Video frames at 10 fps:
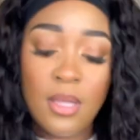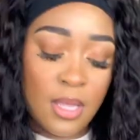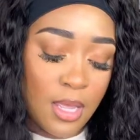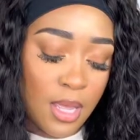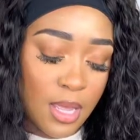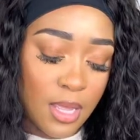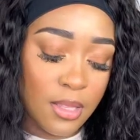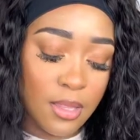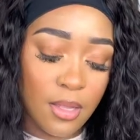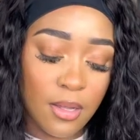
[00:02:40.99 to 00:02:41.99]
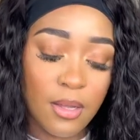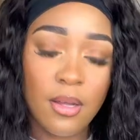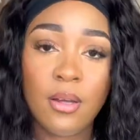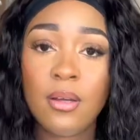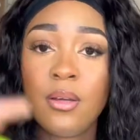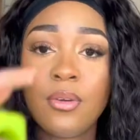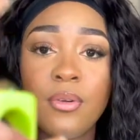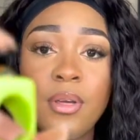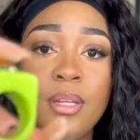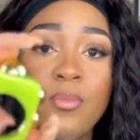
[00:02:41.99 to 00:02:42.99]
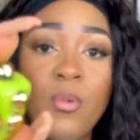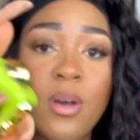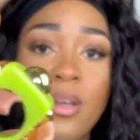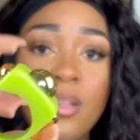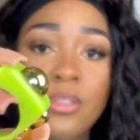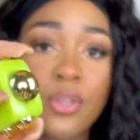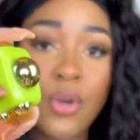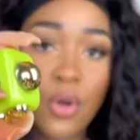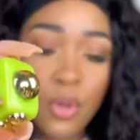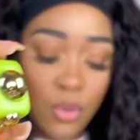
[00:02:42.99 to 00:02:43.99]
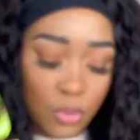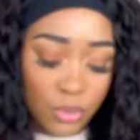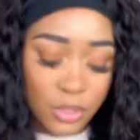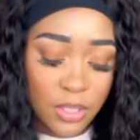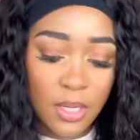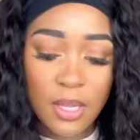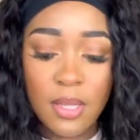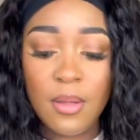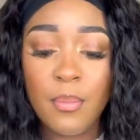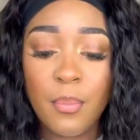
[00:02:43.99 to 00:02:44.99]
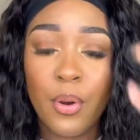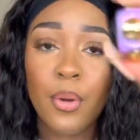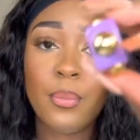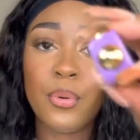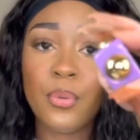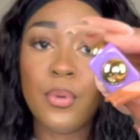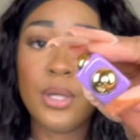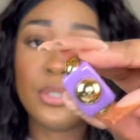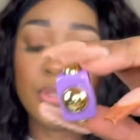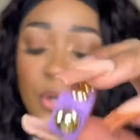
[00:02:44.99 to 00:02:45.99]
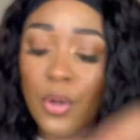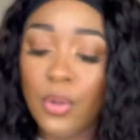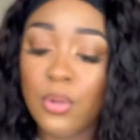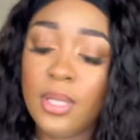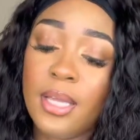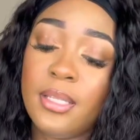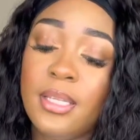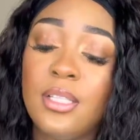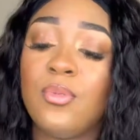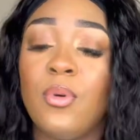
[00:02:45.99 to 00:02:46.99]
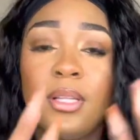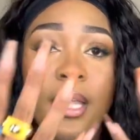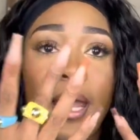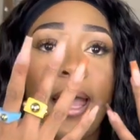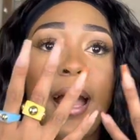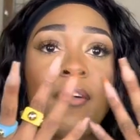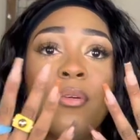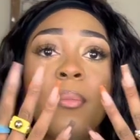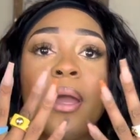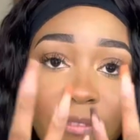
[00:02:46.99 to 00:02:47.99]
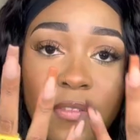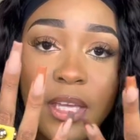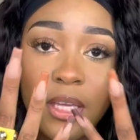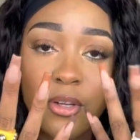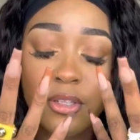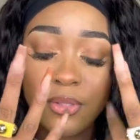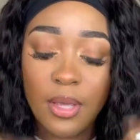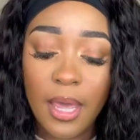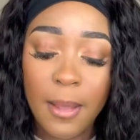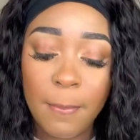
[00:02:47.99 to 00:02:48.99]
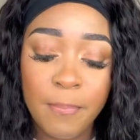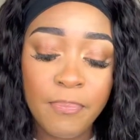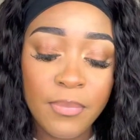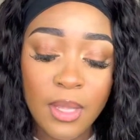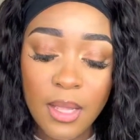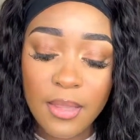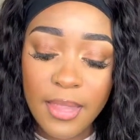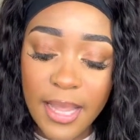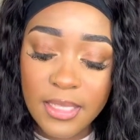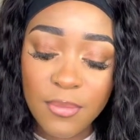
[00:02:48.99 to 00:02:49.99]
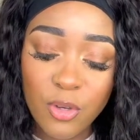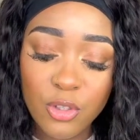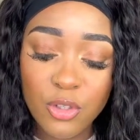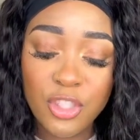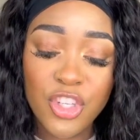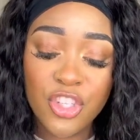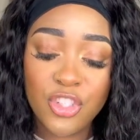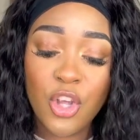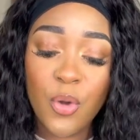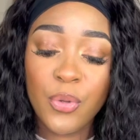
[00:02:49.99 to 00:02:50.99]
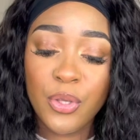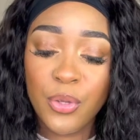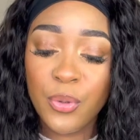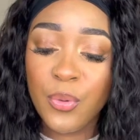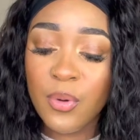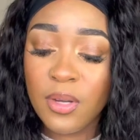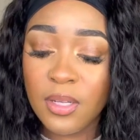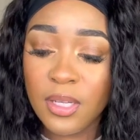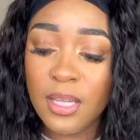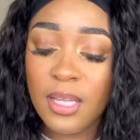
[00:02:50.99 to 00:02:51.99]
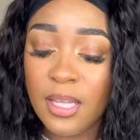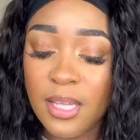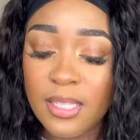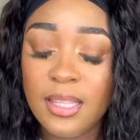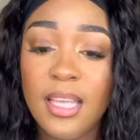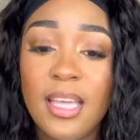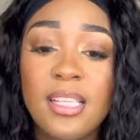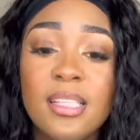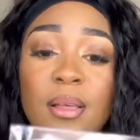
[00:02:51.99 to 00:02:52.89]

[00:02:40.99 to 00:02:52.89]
and the green one gold, purple one gold, and this one that I have on my fingers. Okay, next I'm gonna show you this